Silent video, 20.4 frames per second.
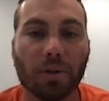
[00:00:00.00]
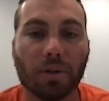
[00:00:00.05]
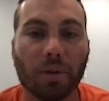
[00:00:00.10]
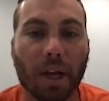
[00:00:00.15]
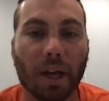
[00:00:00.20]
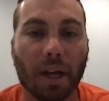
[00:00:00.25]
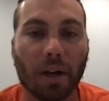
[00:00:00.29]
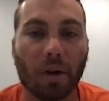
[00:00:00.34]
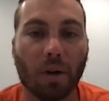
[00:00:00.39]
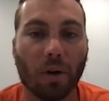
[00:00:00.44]
So
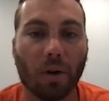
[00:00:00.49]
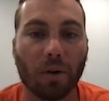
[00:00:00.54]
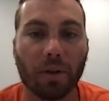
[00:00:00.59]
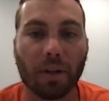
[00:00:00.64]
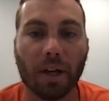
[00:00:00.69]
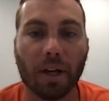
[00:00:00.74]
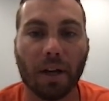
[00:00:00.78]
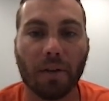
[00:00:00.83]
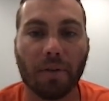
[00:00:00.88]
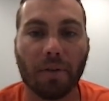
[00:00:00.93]
that guard
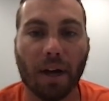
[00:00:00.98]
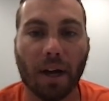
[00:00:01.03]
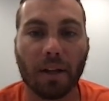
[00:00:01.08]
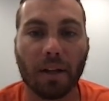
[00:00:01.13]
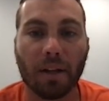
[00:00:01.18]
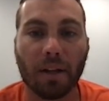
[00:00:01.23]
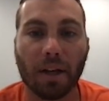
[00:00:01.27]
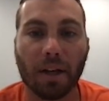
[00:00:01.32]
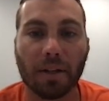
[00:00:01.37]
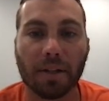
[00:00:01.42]
that I've
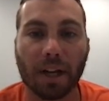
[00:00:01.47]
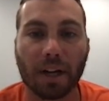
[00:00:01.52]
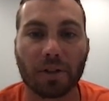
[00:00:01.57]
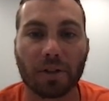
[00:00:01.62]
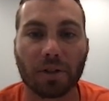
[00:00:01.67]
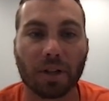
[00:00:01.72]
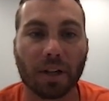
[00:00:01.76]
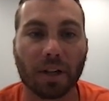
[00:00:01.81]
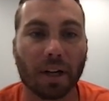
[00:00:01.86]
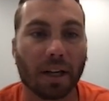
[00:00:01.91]
highlighted is
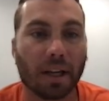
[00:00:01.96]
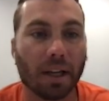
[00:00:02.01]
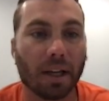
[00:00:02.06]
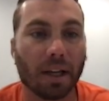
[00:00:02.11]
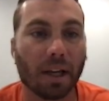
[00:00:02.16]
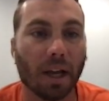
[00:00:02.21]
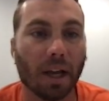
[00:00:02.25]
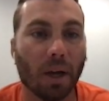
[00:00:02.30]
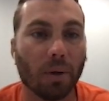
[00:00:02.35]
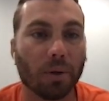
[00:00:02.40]
actually going to
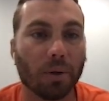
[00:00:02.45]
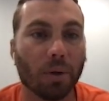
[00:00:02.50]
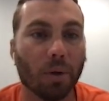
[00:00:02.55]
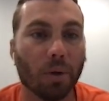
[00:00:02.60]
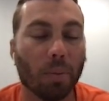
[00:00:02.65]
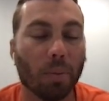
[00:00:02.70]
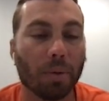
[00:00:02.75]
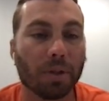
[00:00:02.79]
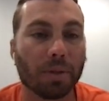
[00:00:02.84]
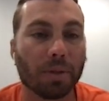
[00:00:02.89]
kick out to
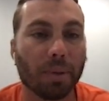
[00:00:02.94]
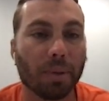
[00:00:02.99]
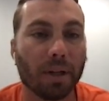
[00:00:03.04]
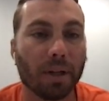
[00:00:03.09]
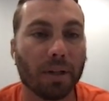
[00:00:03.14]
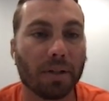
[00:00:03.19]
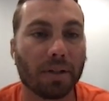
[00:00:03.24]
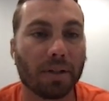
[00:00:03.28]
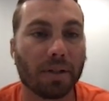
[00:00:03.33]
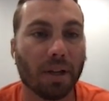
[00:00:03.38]
open
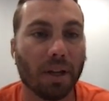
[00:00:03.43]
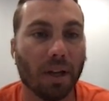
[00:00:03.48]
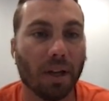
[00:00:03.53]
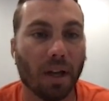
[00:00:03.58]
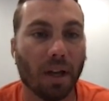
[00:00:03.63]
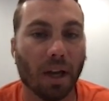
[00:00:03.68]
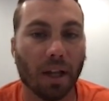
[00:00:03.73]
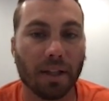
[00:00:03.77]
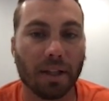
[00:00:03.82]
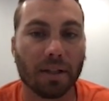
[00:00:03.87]
space,
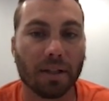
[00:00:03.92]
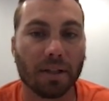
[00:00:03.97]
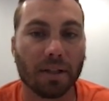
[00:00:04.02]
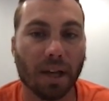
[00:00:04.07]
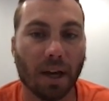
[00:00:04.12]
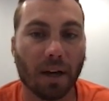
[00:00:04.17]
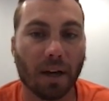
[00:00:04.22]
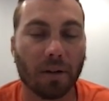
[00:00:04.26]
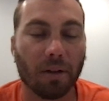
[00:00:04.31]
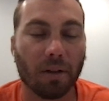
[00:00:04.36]
and the
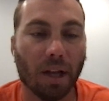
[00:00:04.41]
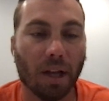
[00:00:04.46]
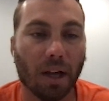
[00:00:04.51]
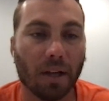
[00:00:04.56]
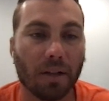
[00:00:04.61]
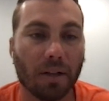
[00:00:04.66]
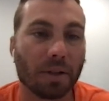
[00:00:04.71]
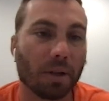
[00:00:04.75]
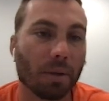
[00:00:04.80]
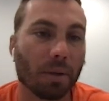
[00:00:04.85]
entire
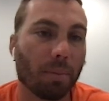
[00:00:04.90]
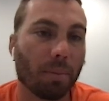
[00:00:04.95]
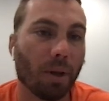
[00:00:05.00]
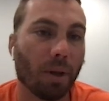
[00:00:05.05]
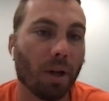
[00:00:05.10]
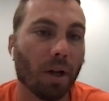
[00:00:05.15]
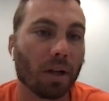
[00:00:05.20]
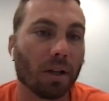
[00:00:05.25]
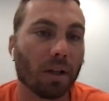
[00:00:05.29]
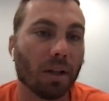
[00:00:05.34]
line is going to
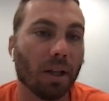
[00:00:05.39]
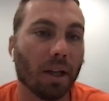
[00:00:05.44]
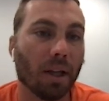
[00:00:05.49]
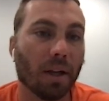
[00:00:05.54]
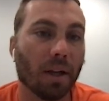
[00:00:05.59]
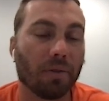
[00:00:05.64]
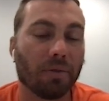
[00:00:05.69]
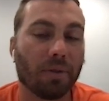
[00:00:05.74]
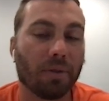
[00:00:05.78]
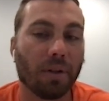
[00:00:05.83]
block
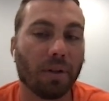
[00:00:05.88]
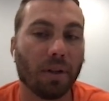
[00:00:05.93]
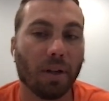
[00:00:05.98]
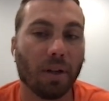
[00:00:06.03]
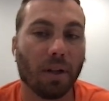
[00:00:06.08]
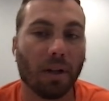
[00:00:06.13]
left.